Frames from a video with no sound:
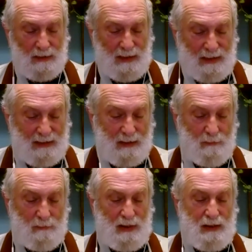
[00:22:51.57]
That's the
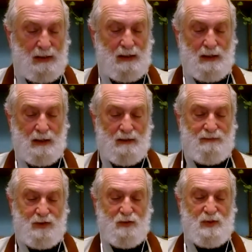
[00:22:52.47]
meaning of
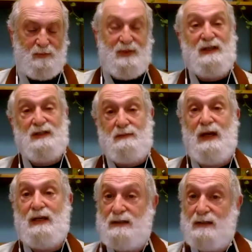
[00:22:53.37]
human beings
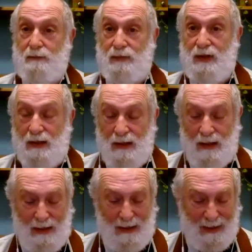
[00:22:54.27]
make something
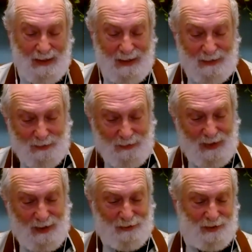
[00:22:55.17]
and enter the
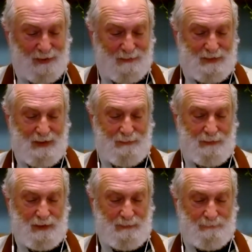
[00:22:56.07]
ocean of suffering.